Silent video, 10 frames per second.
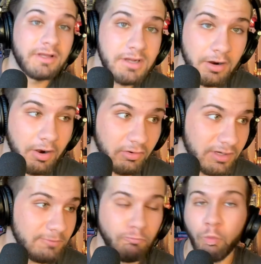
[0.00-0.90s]
hurt.
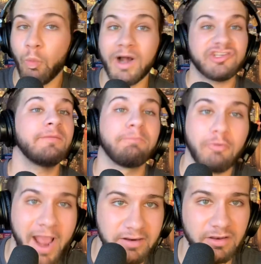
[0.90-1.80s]
He wasn't
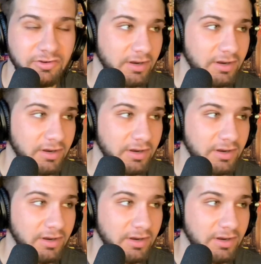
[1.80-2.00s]
practicing.